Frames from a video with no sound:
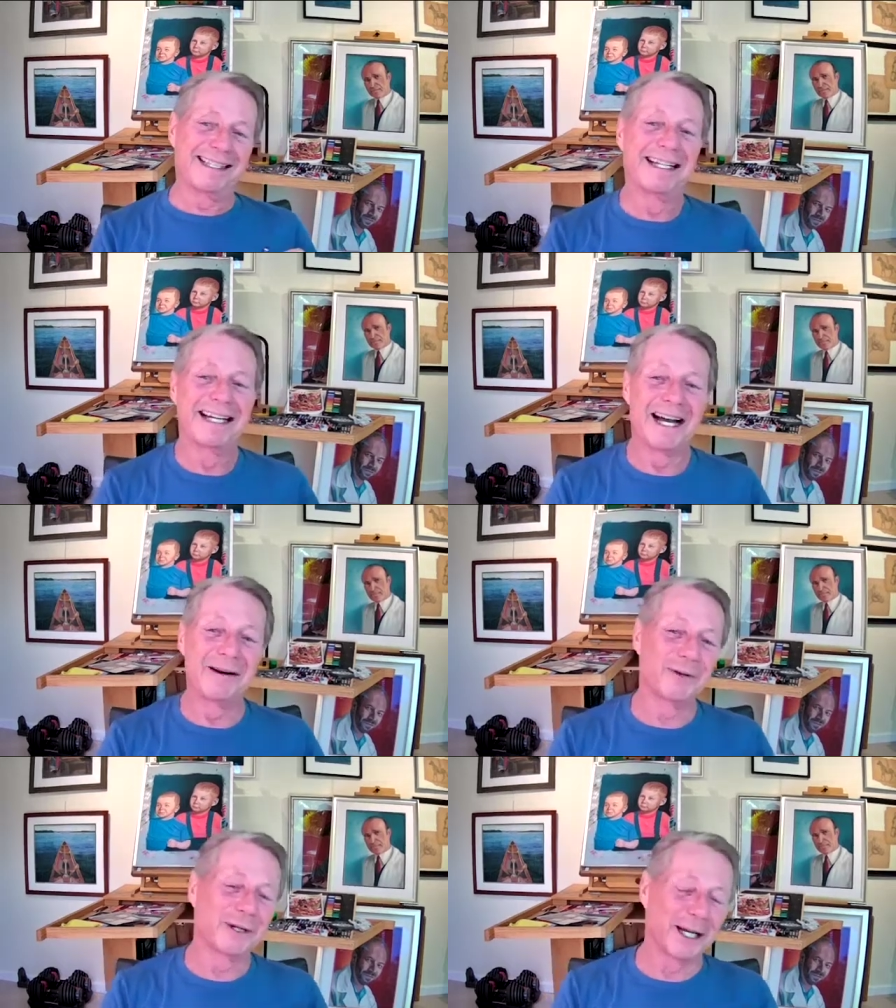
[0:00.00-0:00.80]
I
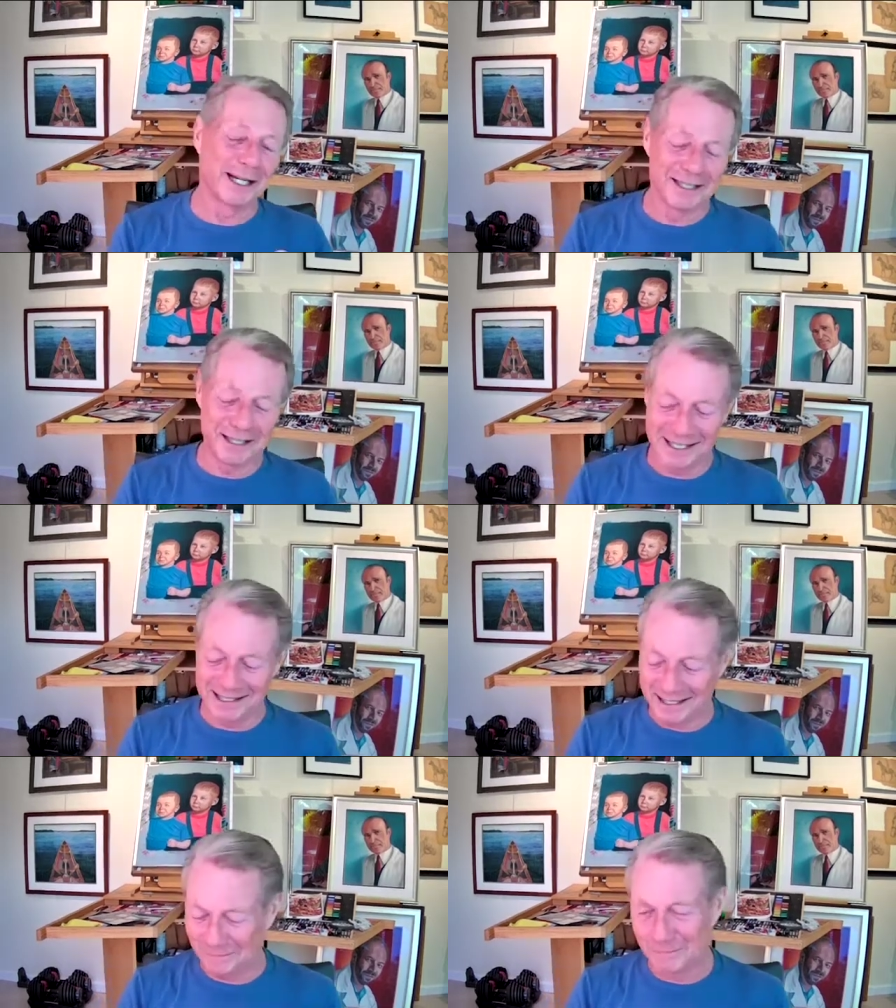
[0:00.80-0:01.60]
don't think I can say
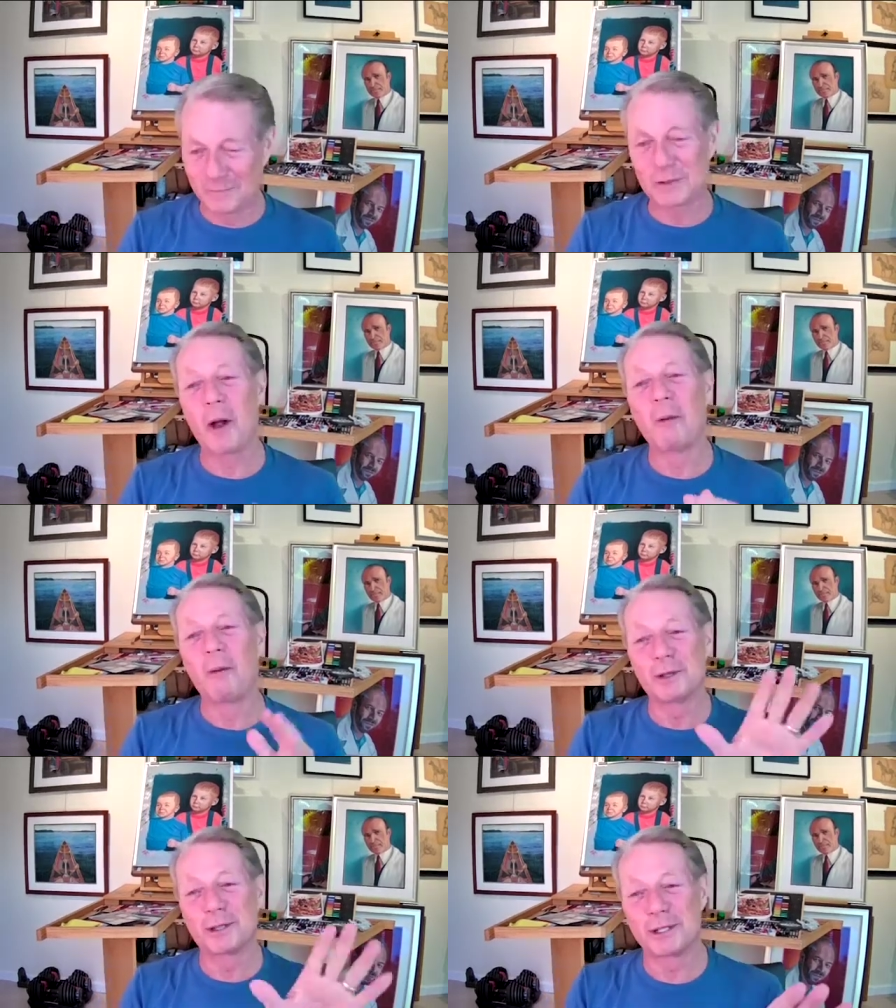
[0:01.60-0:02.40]
that. It's
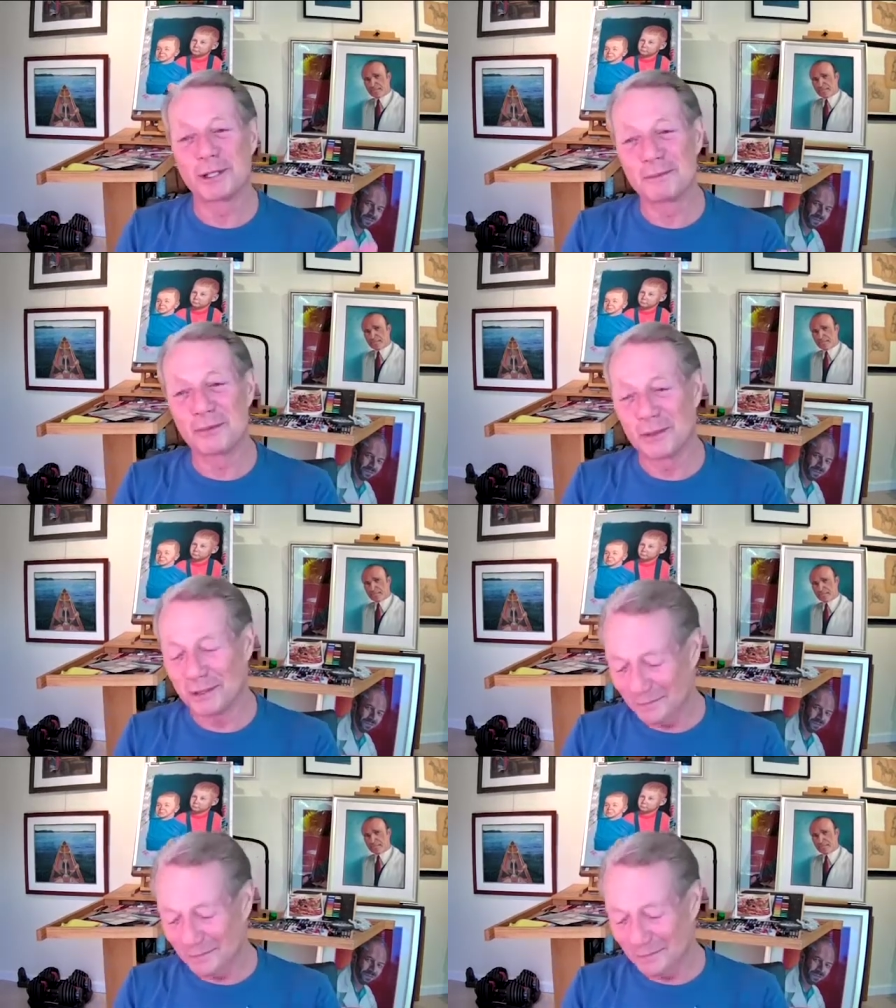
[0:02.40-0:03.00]
almost as important.